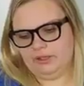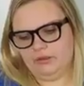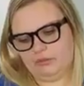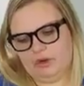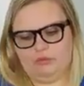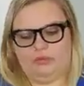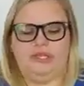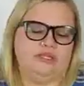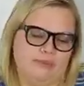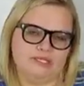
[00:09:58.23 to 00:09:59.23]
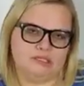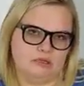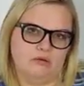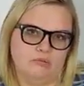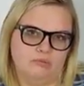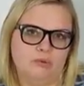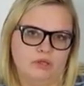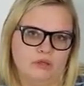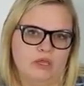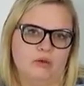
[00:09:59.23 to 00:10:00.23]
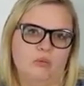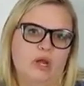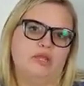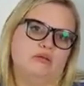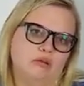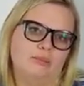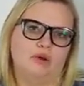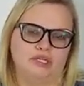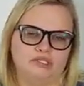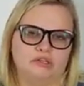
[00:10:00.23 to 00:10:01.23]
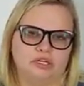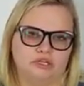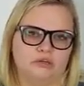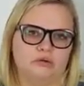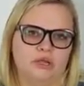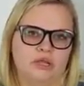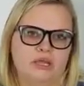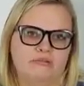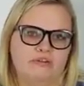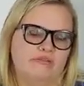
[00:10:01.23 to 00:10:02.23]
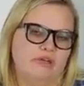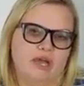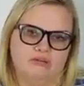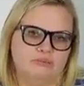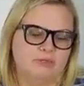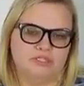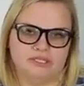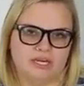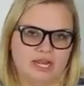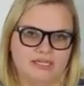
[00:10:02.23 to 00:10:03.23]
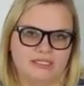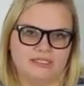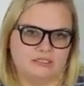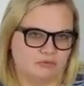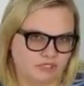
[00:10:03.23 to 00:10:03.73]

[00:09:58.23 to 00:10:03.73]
it really depends on the home. and what upgrades you're going to do. If you have a house built in the 90s that's